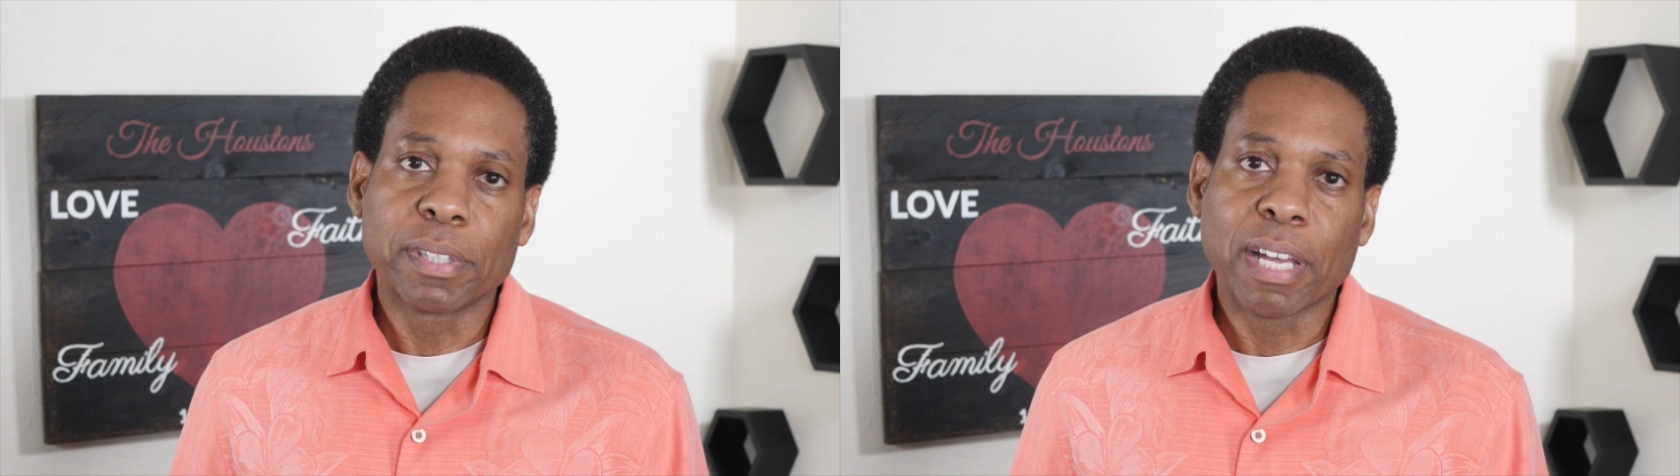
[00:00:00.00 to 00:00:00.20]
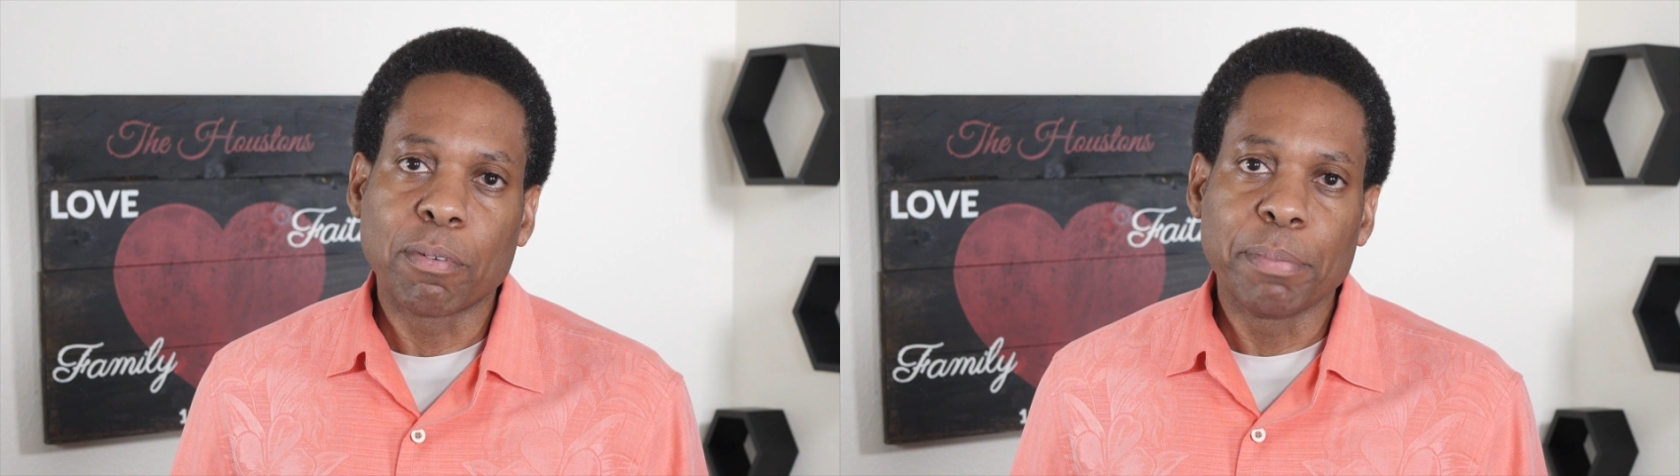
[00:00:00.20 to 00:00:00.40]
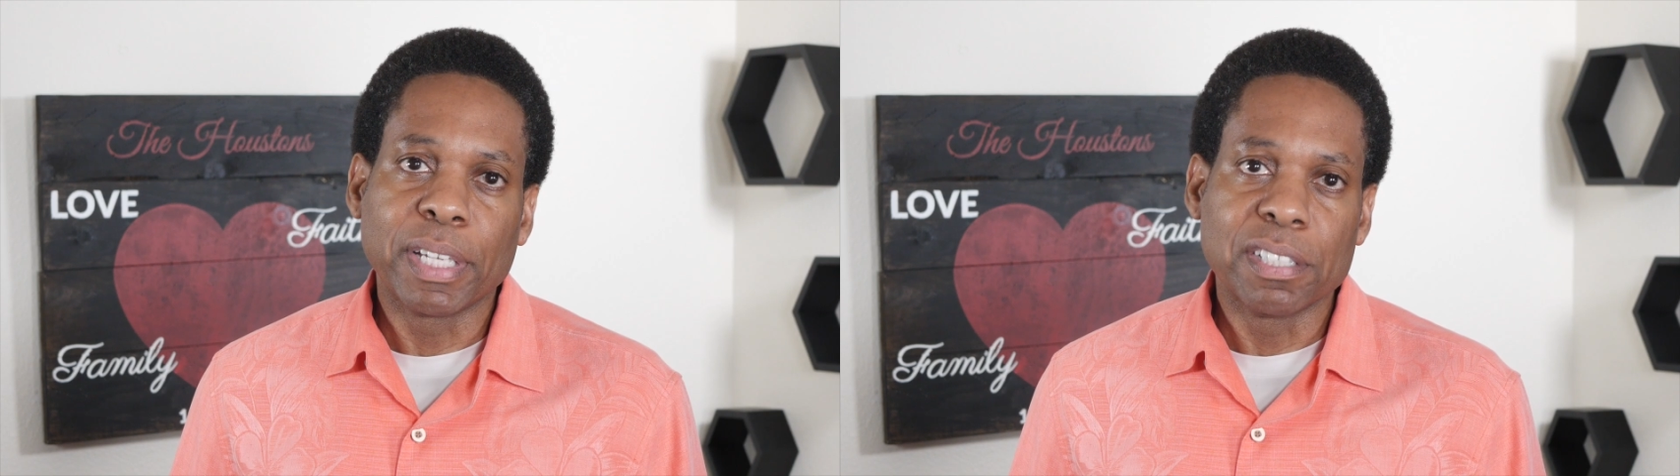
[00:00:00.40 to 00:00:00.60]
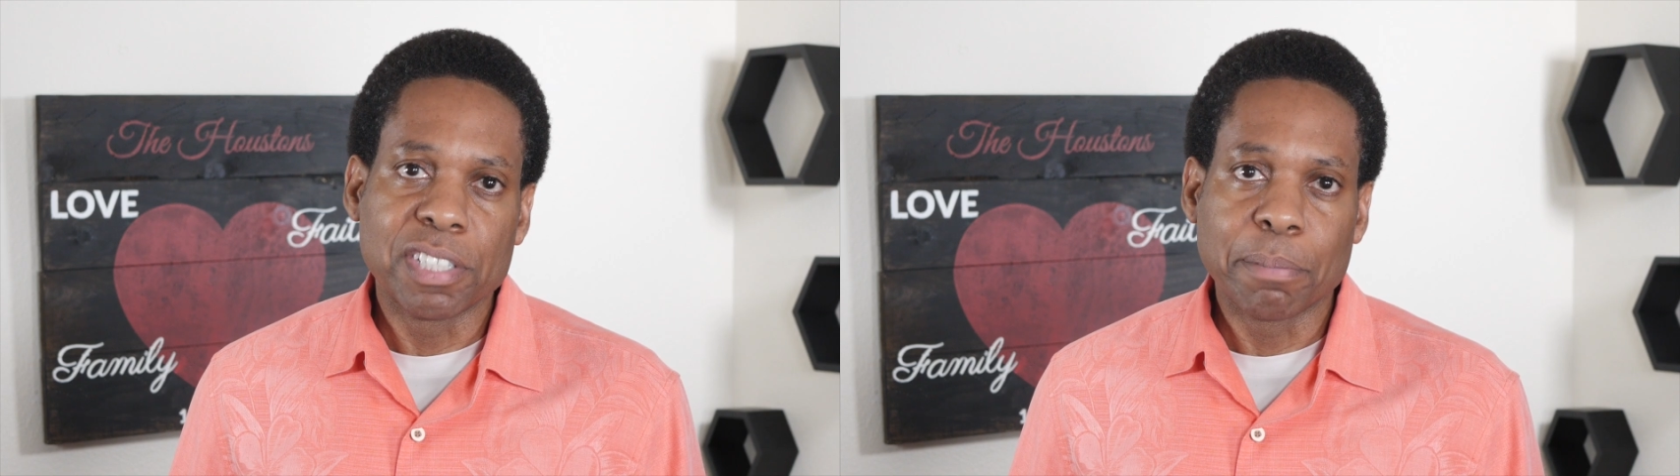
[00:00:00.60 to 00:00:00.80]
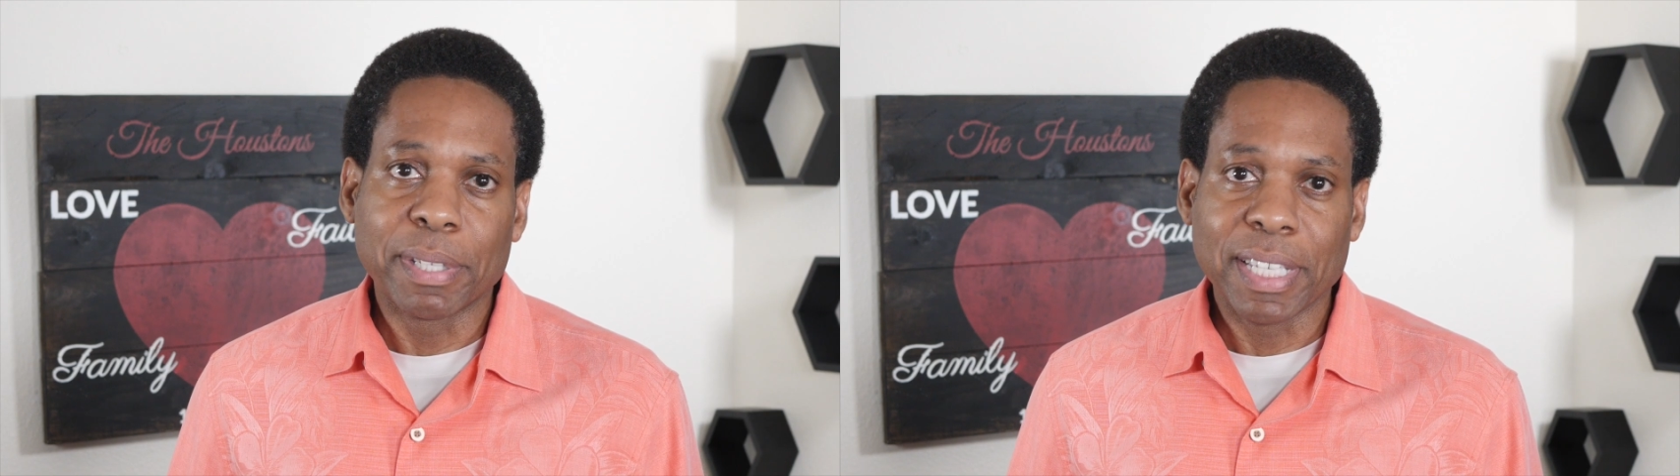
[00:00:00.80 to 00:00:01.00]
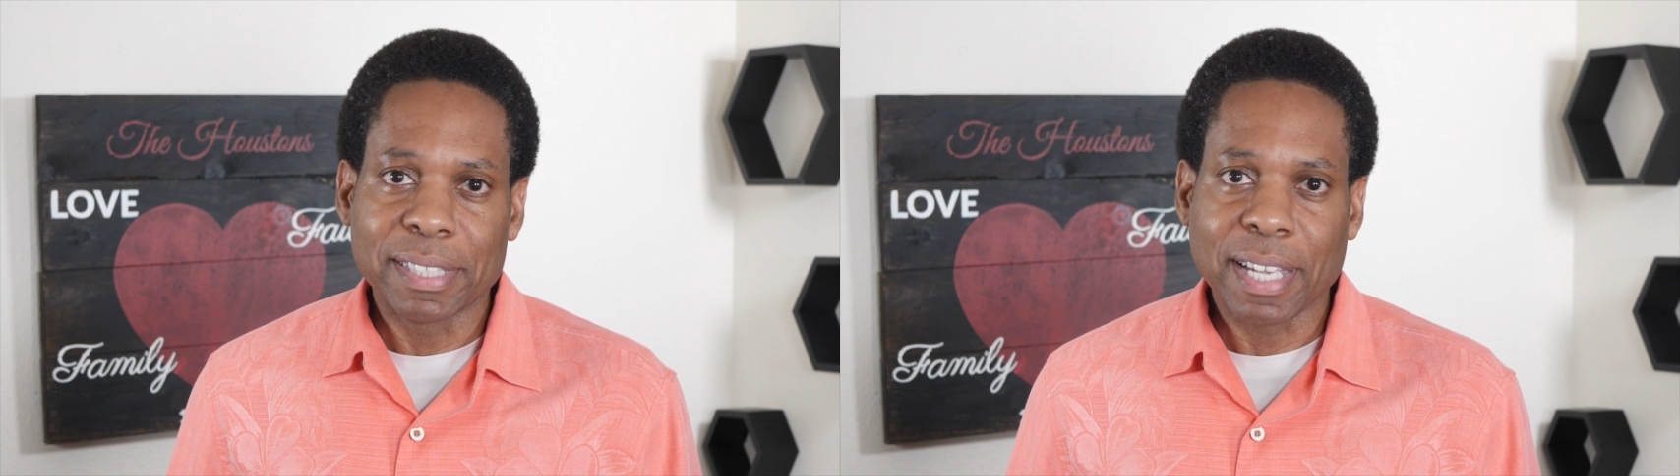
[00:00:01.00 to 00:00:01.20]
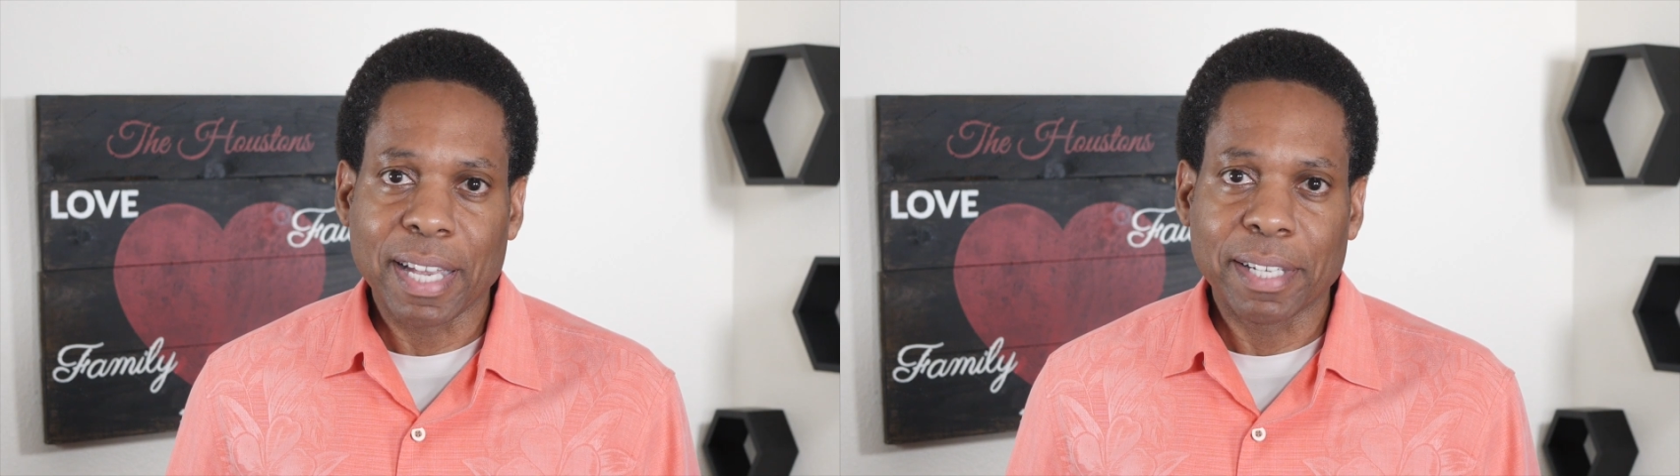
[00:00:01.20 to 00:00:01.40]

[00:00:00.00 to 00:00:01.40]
that would be in the gym at that time.